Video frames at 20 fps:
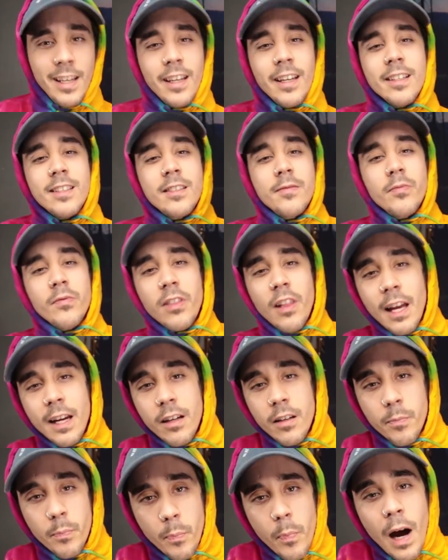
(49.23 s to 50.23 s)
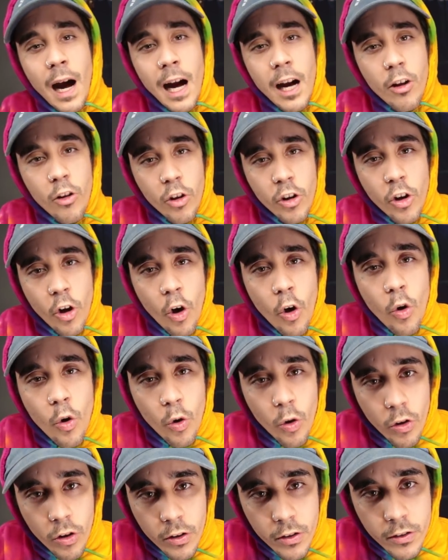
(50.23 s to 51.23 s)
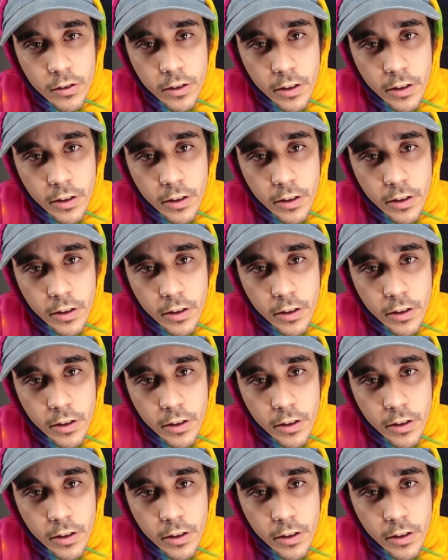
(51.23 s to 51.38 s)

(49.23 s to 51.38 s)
It's like a pile of coal.